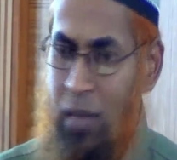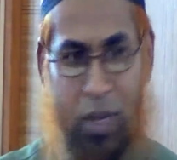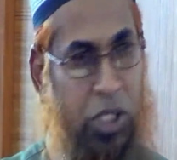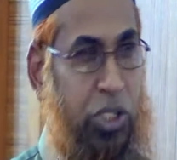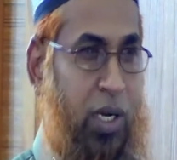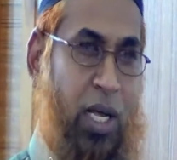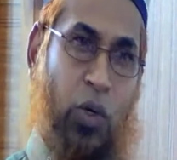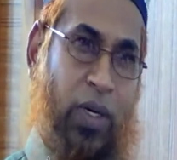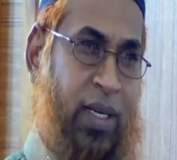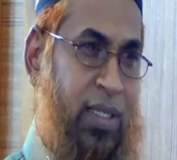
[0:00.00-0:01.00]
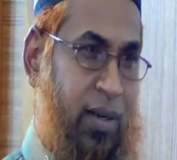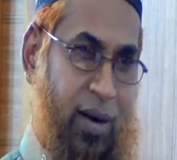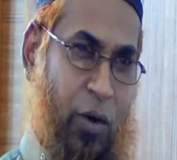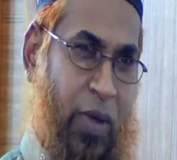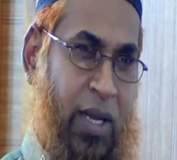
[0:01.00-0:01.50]
MashaAllah, look at
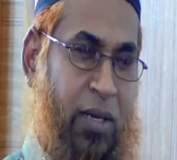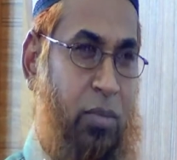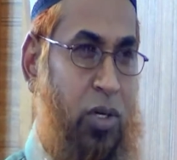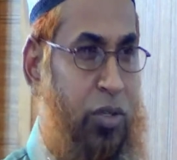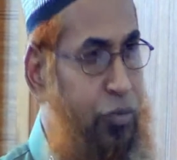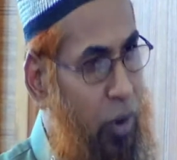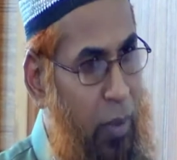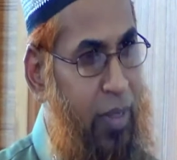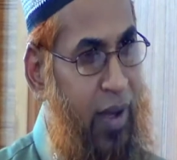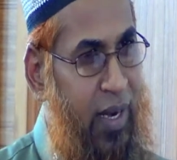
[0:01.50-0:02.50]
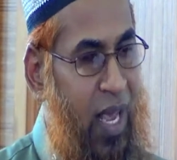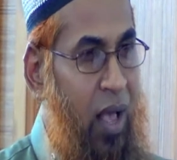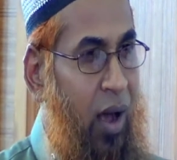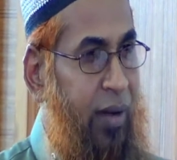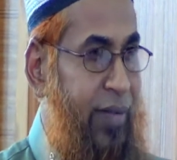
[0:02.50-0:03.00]
Tarawih in the month of
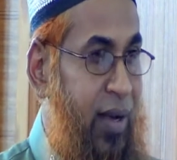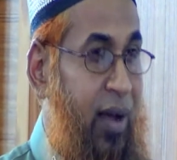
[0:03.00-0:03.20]
Ramadan after